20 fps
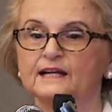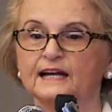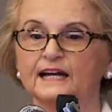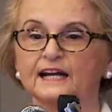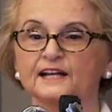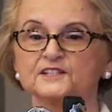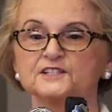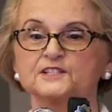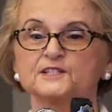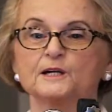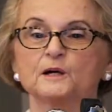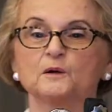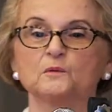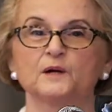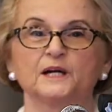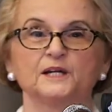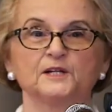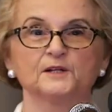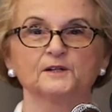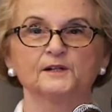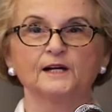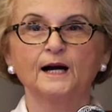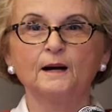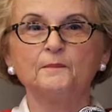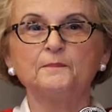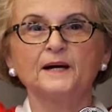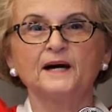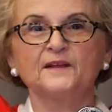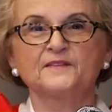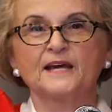And so when you're
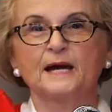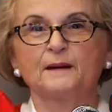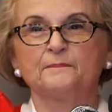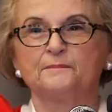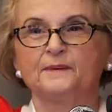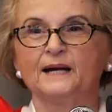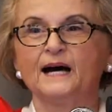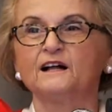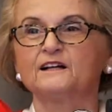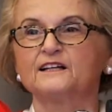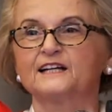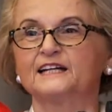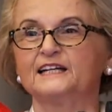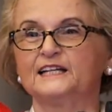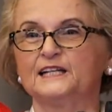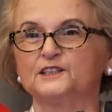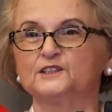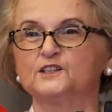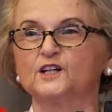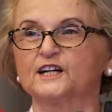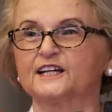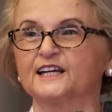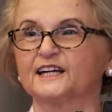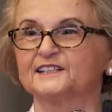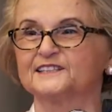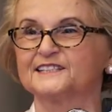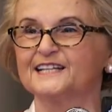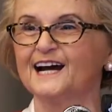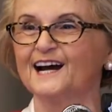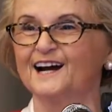up on that balcony
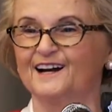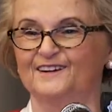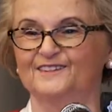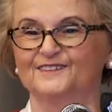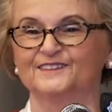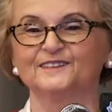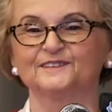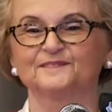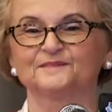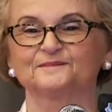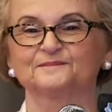looking down,